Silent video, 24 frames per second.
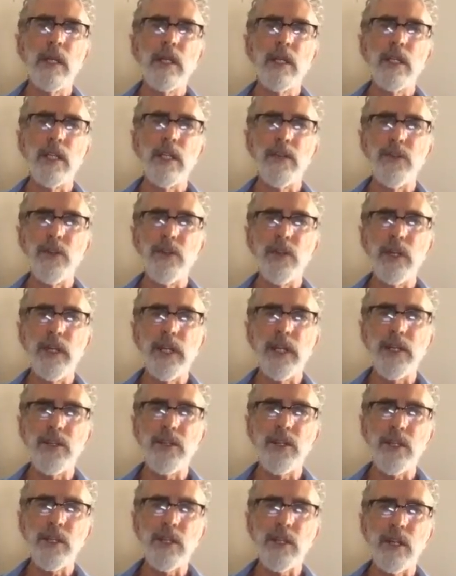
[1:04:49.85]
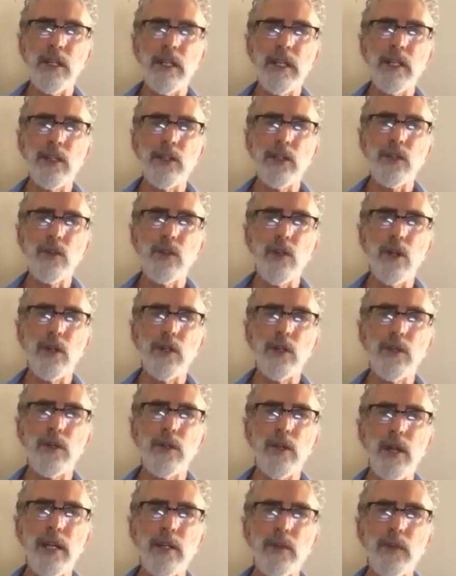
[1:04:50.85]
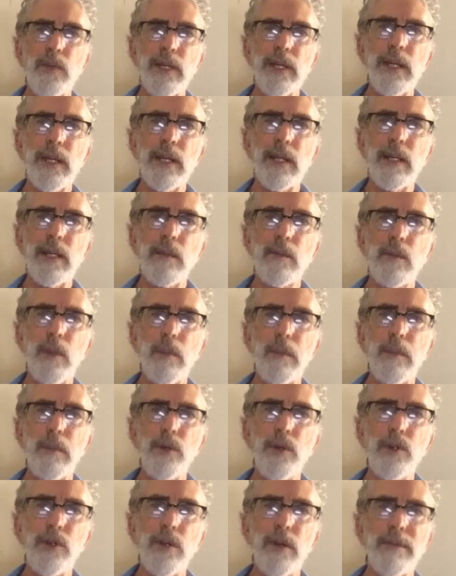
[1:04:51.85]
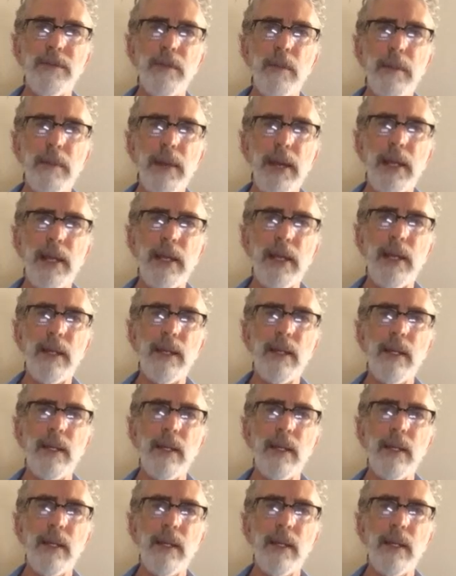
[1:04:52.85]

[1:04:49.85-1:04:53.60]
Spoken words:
See if you can get just a little stronger trot so we get a little more push off the back end.